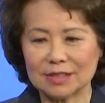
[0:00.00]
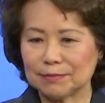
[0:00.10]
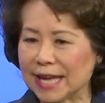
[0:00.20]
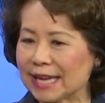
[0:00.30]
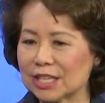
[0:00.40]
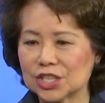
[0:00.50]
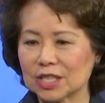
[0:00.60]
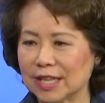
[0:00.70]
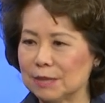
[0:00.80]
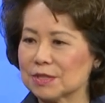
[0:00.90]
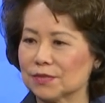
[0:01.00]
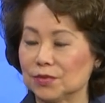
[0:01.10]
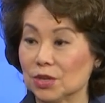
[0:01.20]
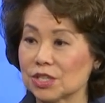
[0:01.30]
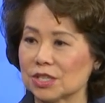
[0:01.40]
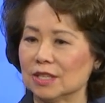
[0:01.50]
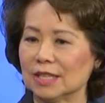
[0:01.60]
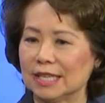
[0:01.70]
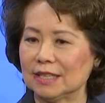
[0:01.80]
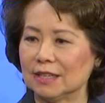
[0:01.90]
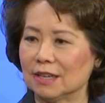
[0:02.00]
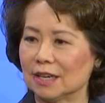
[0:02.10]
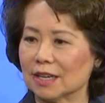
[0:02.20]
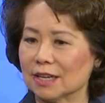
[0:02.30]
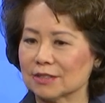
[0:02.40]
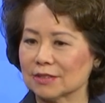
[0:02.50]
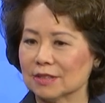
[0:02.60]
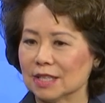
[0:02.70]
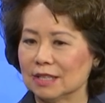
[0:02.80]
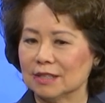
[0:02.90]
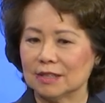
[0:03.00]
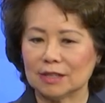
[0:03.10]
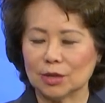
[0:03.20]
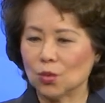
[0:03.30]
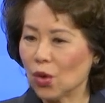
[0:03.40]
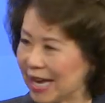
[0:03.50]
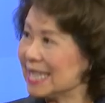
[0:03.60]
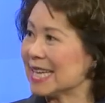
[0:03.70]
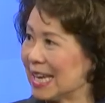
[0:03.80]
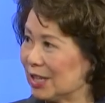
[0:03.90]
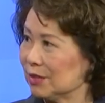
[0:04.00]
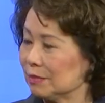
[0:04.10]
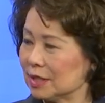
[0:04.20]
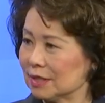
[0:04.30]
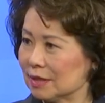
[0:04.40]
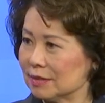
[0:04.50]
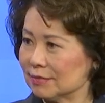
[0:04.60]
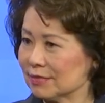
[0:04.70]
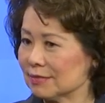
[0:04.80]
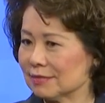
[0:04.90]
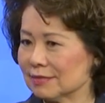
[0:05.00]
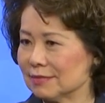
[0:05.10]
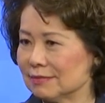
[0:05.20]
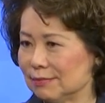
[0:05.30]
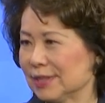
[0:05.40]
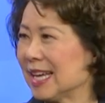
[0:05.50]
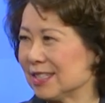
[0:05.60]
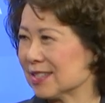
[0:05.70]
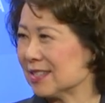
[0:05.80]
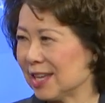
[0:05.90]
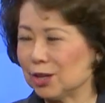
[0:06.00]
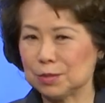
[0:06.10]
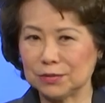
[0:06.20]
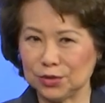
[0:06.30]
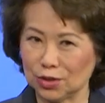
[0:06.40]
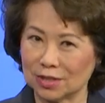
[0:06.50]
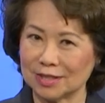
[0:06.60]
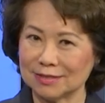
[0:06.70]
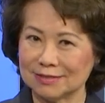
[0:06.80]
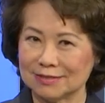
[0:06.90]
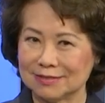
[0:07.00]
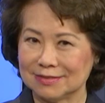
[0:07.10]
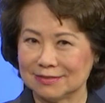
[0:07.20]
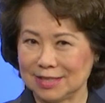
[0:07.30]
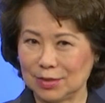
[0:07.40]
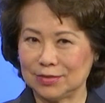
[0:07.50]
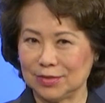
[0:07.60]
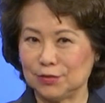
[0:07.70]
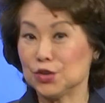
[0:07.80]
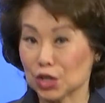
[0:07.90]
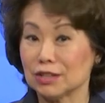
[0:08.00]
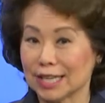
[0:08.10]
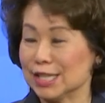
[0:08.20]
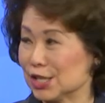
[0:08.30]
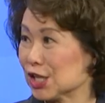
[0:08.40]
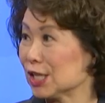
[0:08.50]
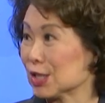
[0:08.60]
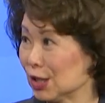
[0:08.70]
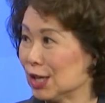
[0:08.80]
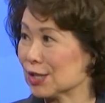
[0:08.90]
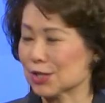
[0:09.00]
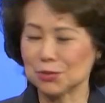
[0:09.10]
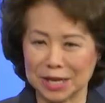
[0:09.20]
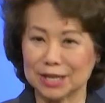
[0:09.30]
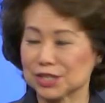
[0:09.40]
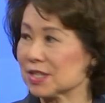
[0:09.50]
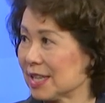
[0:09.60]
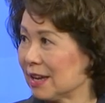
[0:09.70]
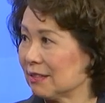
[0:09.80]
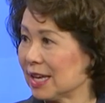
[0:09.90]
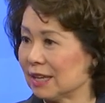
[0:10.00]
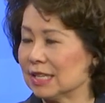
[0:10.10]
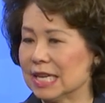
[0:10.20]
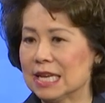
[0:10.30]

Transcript: baggage claims, fortunately, are uh, way down, uh, but that doesn't help if you're if your luggage is lost. So we understand that.